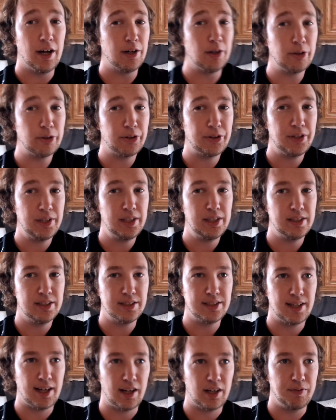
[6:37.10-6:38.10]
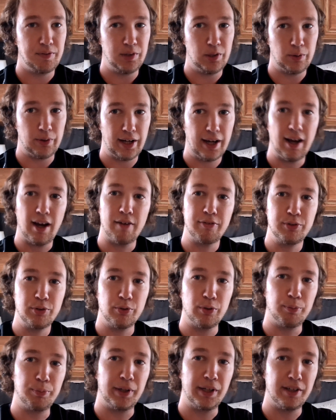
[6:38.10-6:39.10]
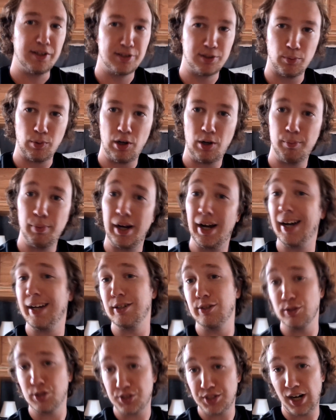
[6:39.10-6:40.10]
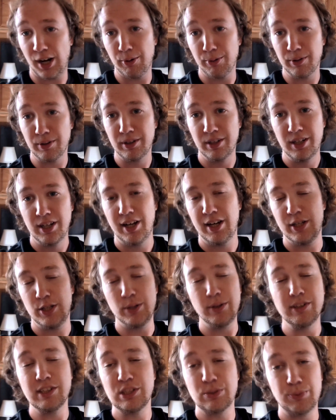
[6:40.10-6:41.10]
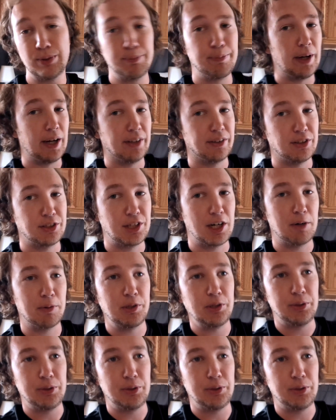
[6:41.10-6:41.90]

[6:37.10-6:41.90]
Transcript: Another thing is that if you don't have to replace the wall behind your shower, you can just repaint the shower.